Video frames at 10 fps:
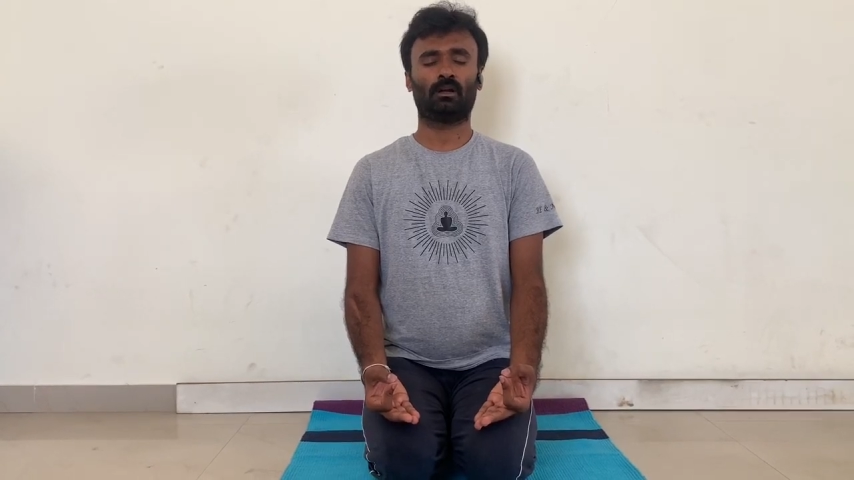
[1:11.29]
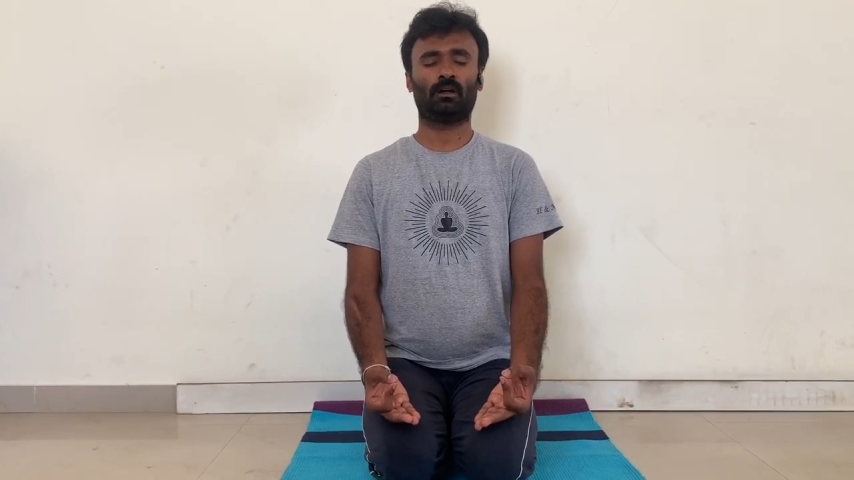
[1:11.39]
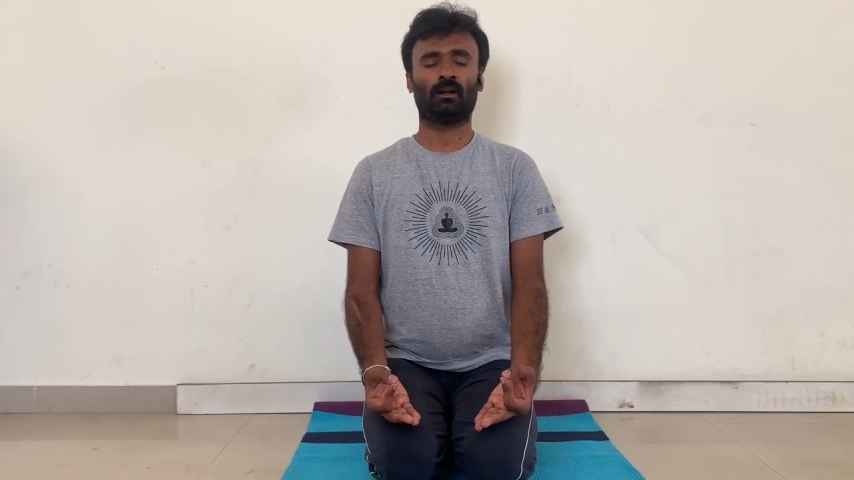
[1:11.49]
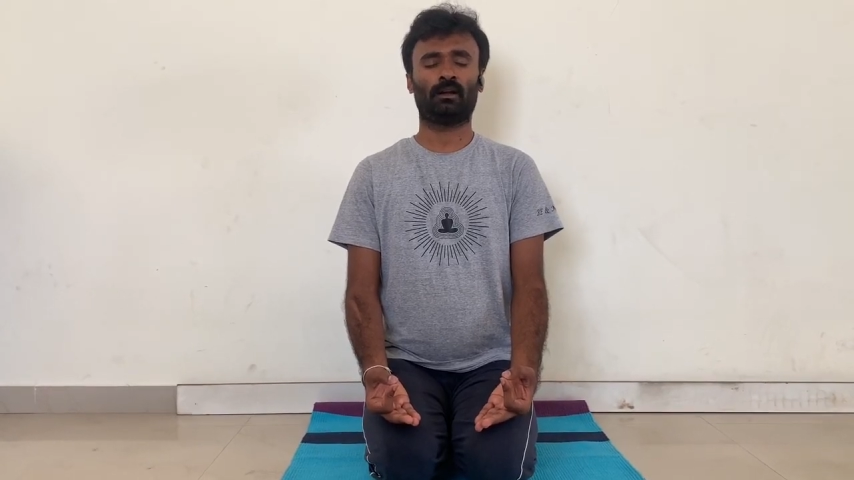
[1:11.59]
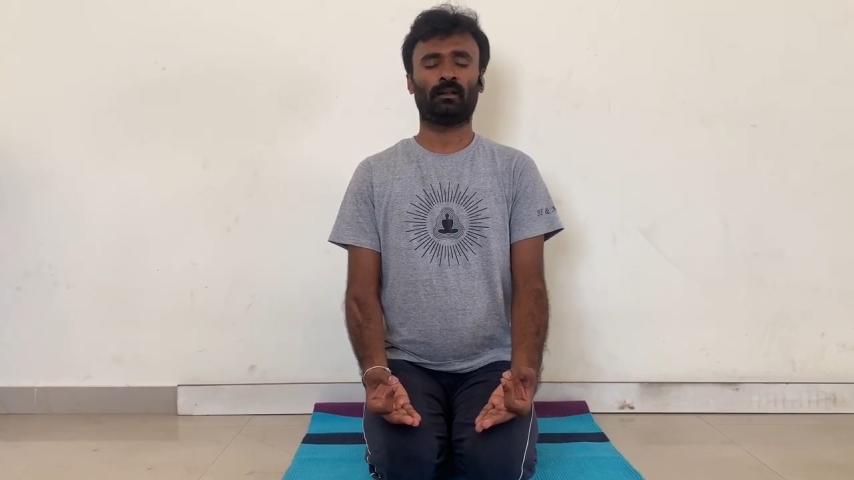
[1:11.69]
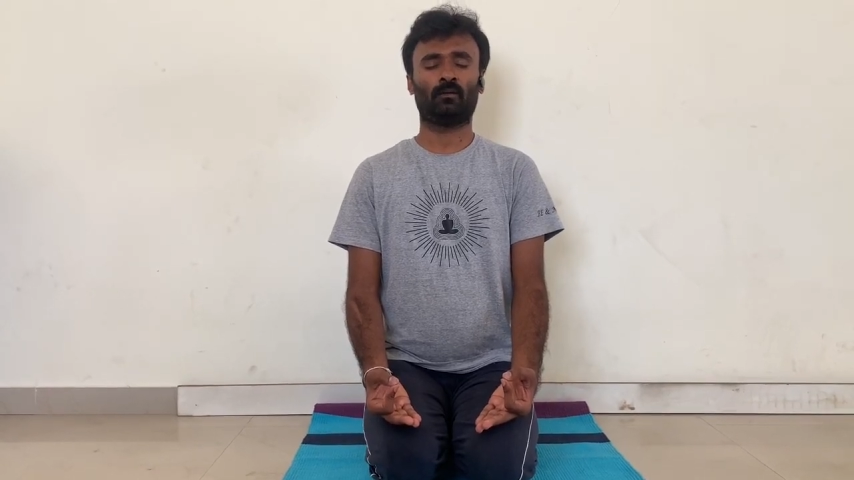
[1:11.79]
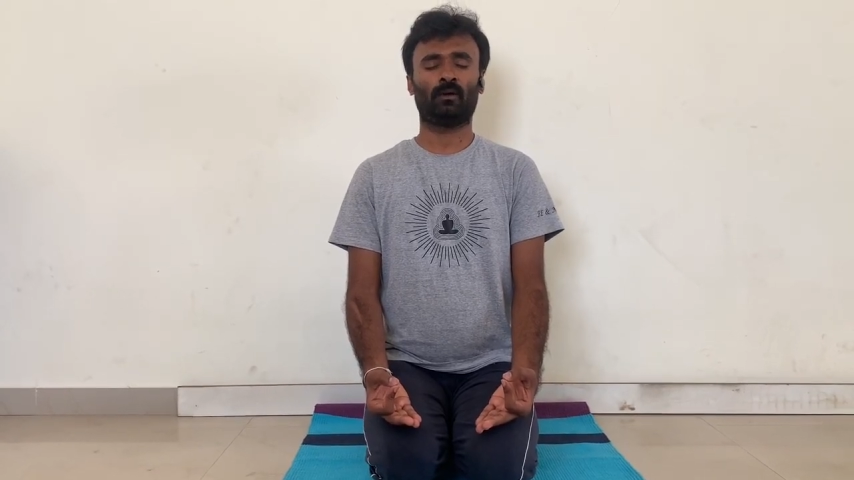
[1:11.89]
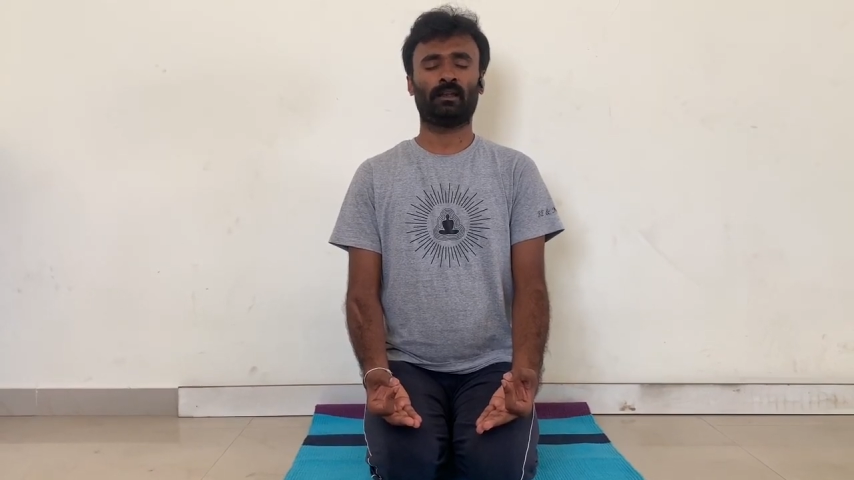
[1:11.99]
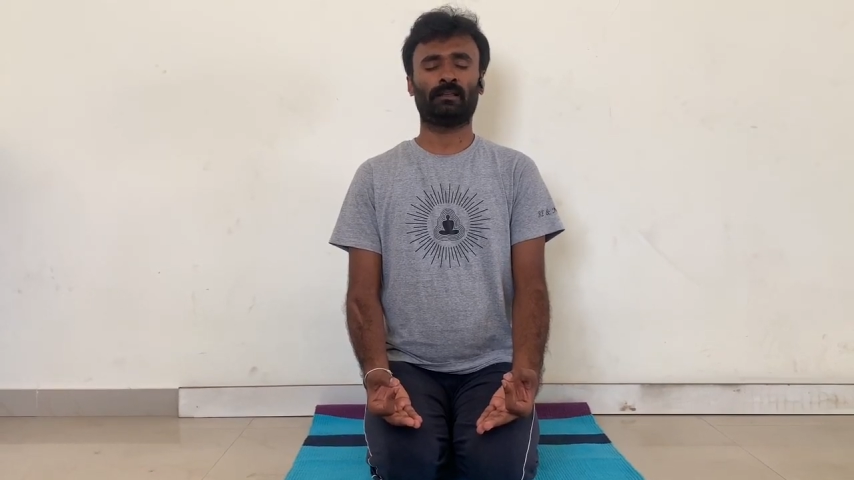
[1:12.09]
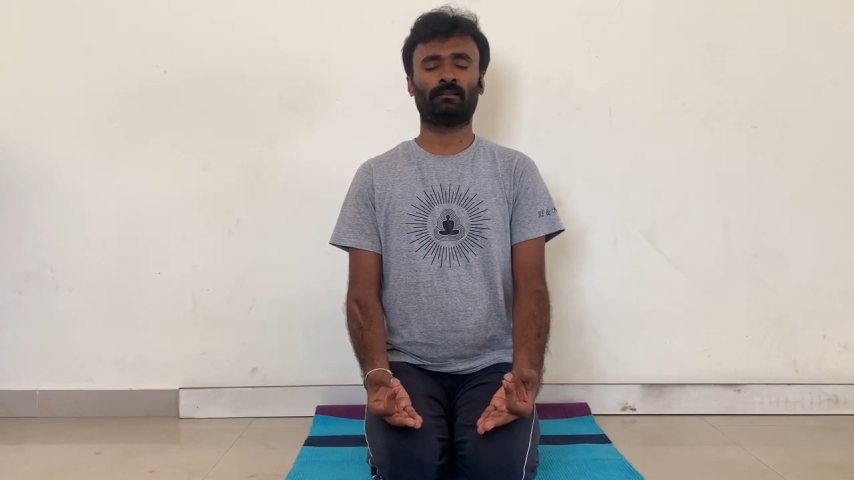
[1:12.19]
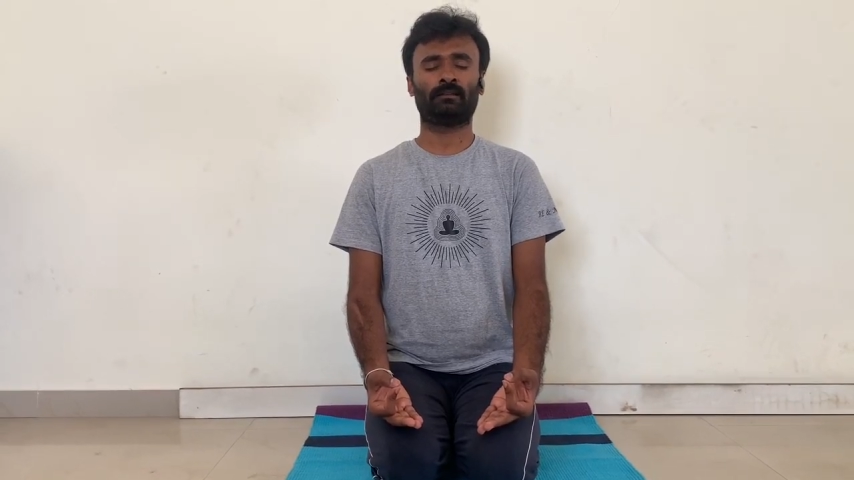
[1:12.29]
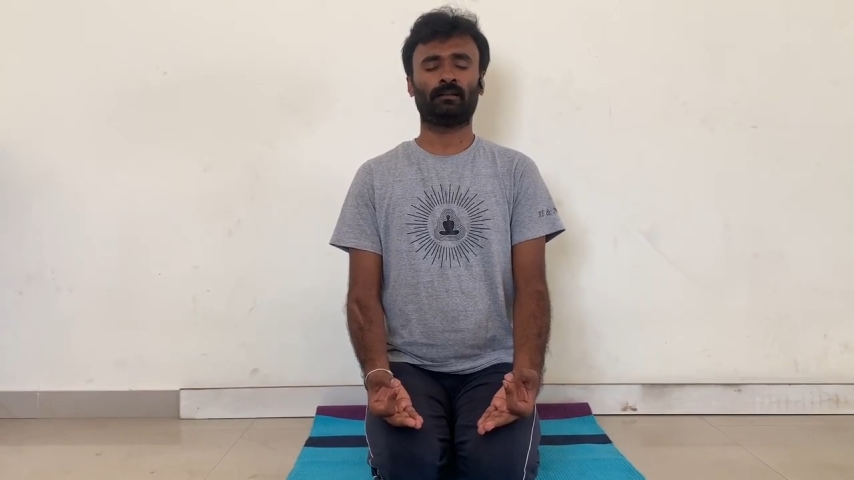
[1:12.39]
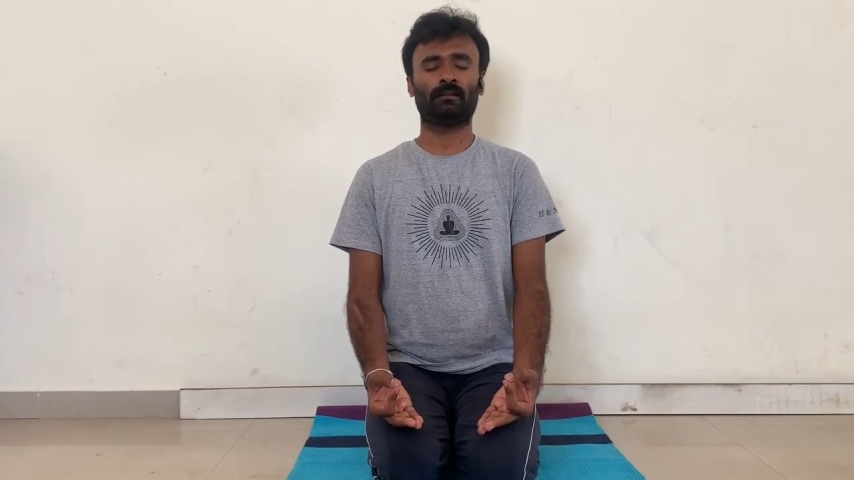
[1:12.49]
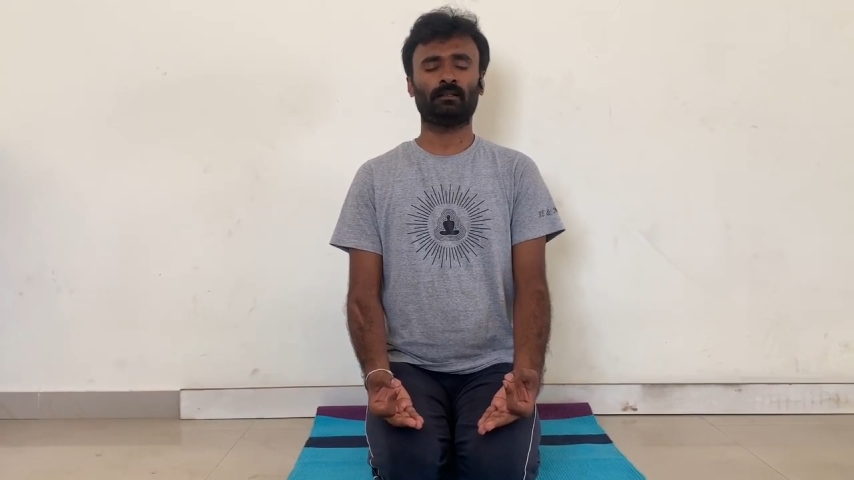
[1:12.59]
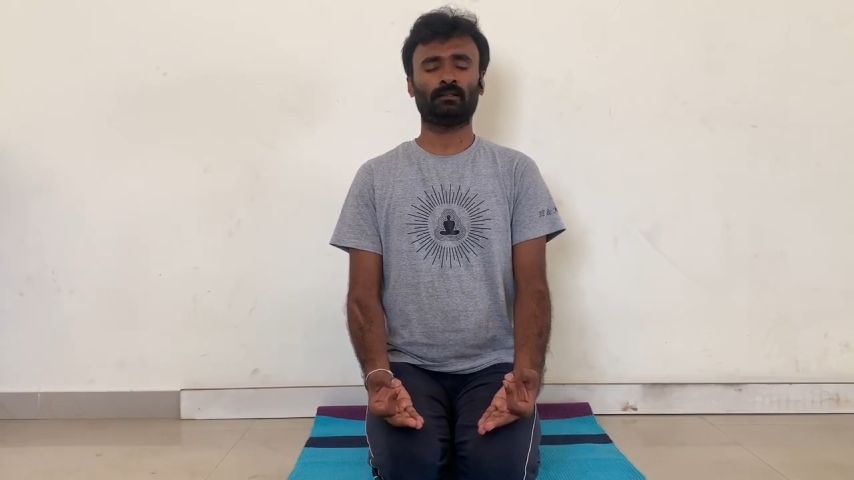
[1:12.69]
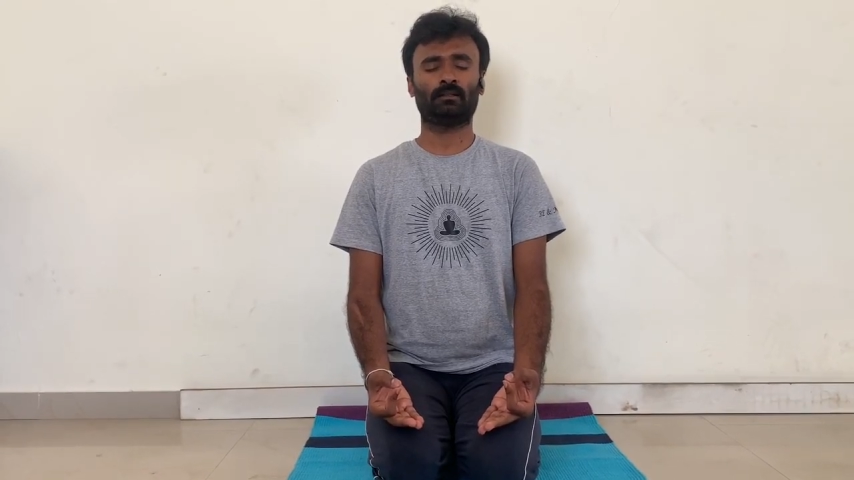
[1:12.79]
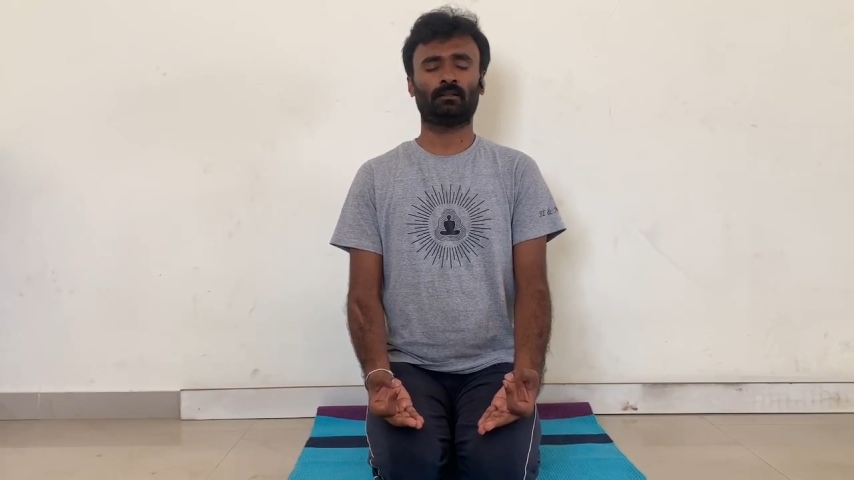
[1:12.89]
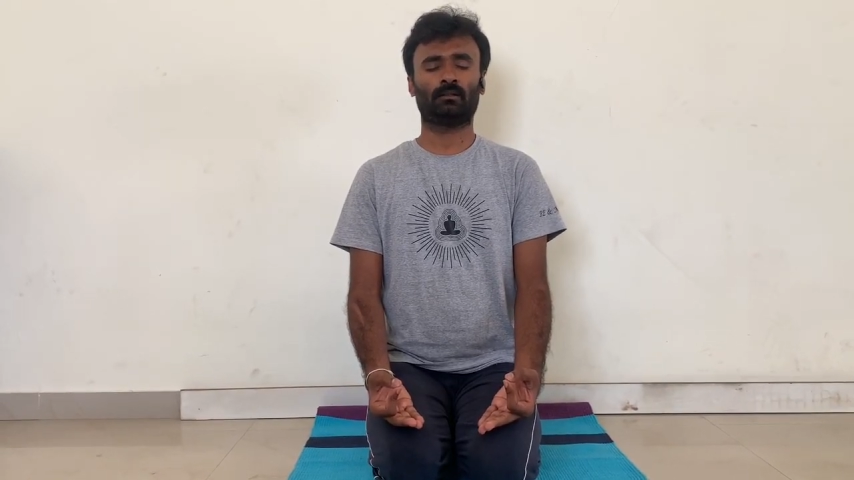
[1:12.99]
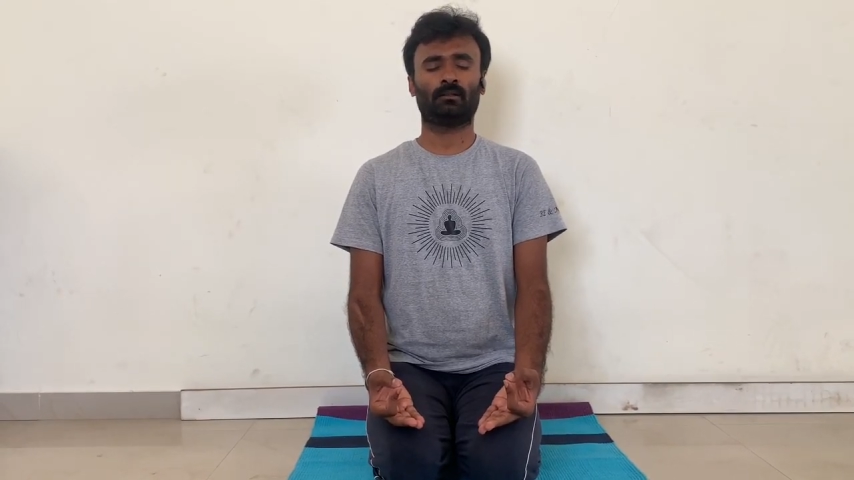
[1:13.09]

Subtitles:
and while exhaling,